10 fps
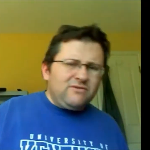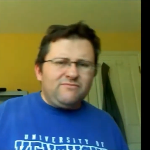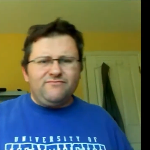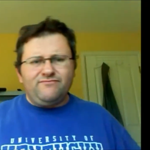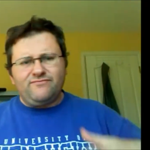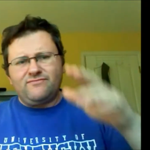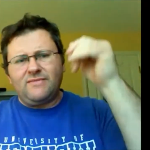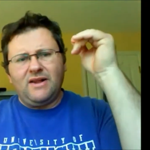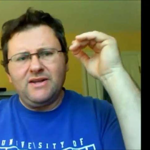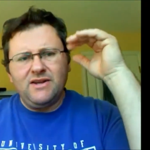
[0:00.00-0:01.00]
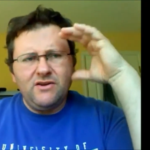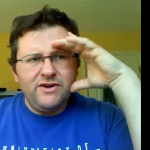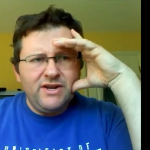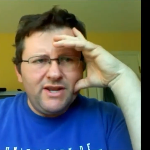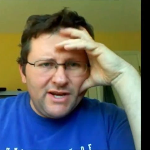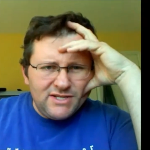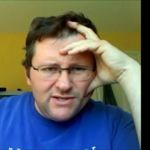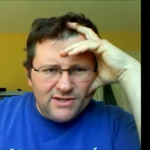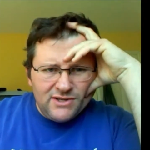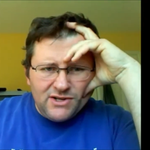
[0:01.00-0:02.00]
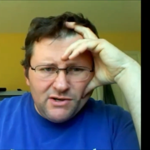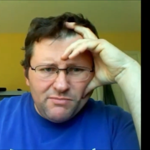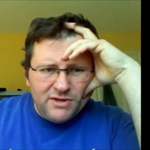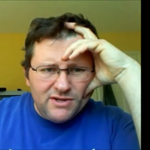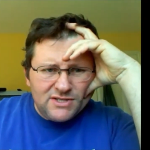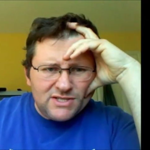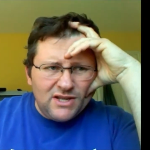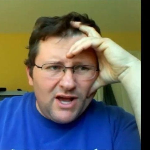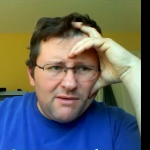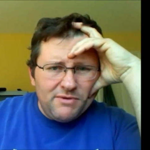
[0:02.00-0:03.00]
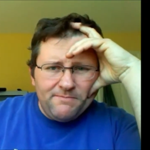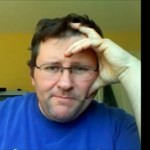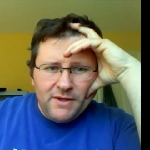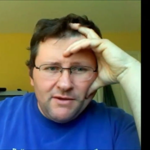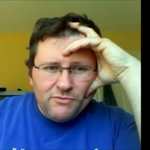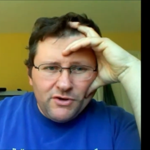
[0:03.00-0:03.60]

So another indication that the company is slopping.